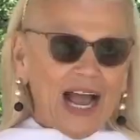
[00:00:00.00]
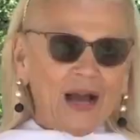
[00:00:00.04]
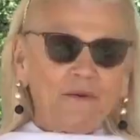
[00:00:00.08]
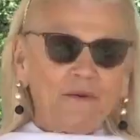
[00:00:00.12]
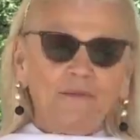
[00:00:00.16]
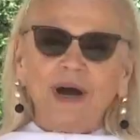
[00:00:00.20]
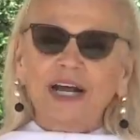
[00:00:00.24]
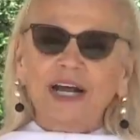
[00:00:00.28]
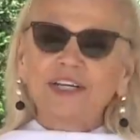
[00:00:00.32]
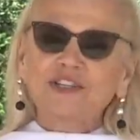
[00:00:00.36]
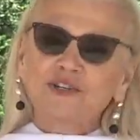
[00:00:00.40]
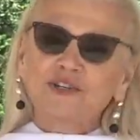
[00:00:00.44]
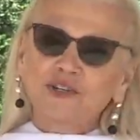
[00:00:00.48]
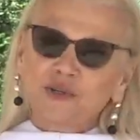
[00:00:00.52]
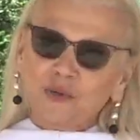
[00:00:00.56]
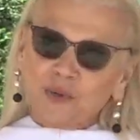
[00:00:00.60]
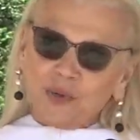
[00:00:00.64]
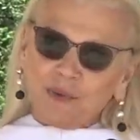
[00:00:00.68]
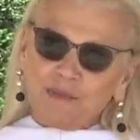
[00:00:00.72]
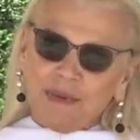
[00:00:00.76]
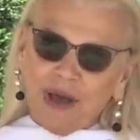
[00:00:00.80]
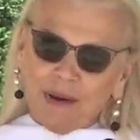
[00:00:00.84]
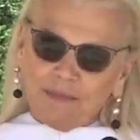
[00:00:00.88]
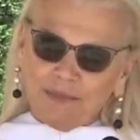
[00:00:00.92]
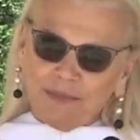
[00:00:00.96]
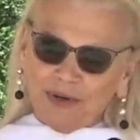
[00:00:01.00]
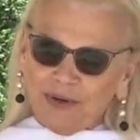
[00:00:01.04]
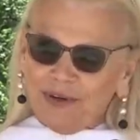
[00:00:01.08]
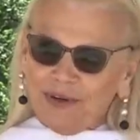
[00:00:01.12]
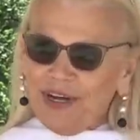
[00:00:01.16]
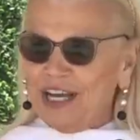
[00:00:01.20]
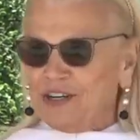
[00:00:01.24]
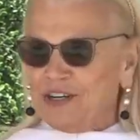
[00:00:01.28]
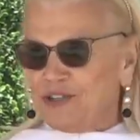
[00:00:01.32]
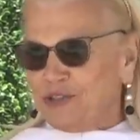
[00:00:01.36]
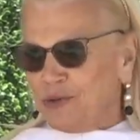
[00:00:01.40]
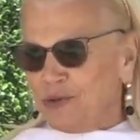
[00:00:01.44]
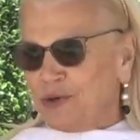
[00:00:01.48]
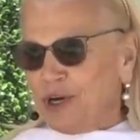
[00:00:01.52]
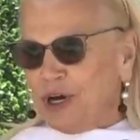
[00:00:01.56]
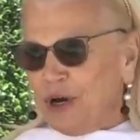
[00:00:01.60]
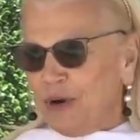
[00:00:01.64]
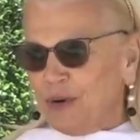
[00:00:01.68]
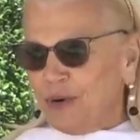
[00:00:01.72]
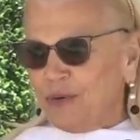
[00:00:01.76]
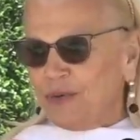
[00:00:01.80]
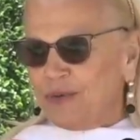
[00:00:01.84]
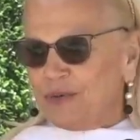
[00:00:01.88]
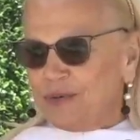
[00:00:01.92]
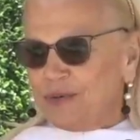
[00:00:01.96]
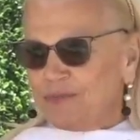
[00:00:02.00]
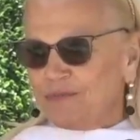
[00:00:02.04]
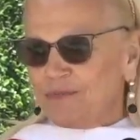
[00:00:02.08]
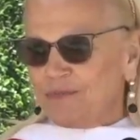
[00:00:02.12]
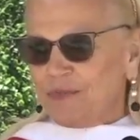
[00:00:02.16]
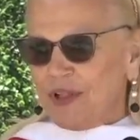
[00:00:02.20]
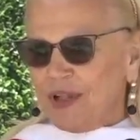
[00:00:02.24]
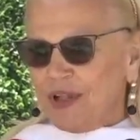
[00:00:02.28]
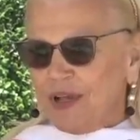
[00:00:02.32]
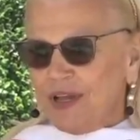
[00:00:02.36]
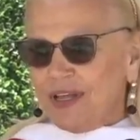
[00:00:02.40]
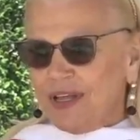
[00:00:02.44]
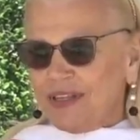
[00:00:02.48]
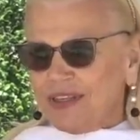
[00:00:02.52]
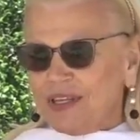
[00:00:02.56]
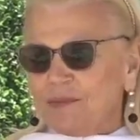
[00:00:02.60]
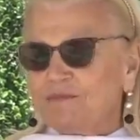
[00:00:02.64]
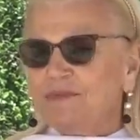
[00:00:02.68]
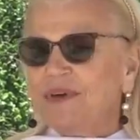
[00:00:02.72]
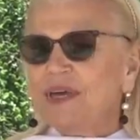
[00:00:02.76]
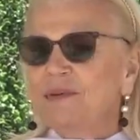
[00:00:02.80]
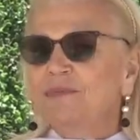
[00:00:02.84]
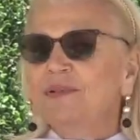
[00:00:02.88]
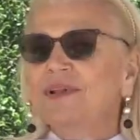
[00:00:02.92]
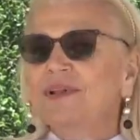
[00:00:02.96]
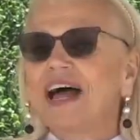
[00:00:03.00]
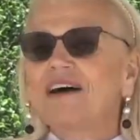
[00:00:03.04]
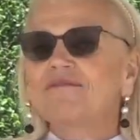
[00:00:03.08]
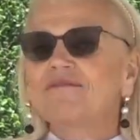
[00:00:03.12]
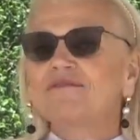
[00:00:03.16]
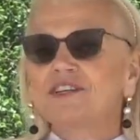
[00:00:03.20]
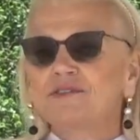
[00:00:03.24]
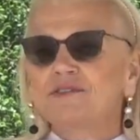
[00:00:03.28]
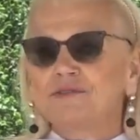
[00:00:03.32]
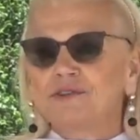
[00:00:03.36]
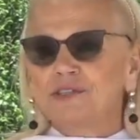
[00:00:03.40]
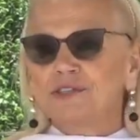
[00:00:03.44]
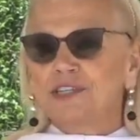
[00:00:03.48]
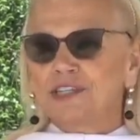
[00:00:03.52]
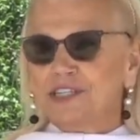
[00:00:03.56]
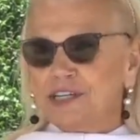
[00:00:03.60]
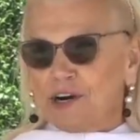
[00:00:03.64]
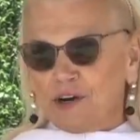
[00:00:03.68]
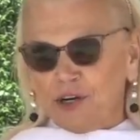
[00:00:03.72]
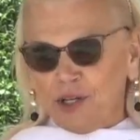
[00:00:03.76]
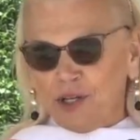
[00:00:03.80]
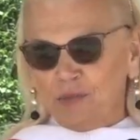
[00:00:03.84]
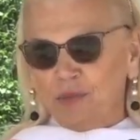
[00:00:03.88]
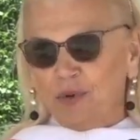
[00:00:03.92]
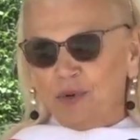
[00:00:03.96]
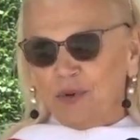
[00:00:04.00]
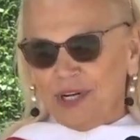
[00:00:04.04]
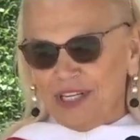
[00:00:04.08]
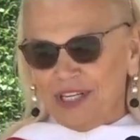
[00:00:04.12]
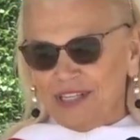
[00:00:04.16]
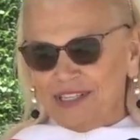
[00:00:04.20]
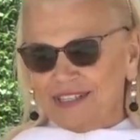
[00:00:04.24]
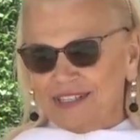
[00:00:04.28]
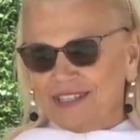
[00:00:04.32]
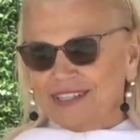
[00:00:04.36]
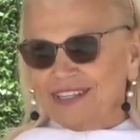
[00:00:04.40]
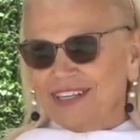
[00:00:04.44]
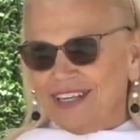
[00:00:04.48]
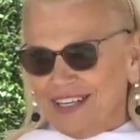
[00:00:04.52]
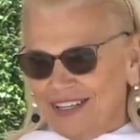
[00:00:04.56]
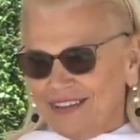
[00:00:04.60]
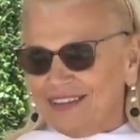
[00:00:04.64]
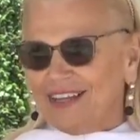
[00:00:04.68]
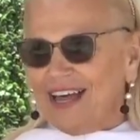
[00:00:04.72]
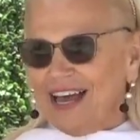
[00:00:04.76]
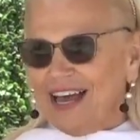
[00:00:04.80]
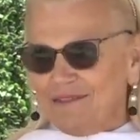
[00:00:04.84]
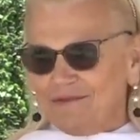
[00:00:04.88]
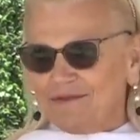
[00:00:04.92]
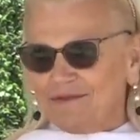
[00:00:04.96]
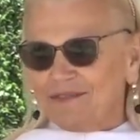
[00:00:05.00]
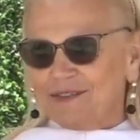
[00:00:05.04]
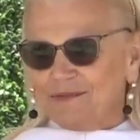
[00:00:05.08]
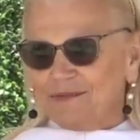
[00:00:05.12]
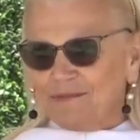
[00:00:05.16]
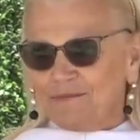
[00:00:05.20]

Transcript: I want you to remember as you go that people have different starting points in life.